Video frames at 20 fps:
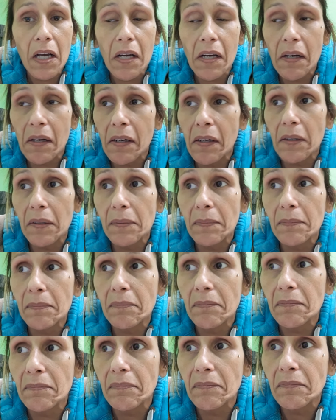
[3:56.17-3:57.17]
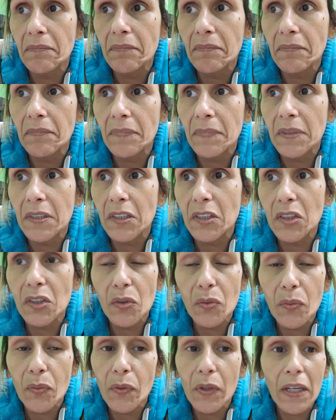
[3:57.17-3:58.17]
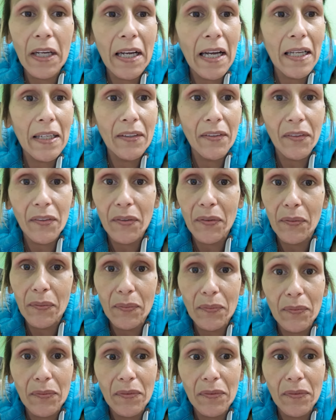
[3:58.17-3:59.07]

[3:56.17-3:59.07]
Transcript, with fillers: um, just doing what I gotta do.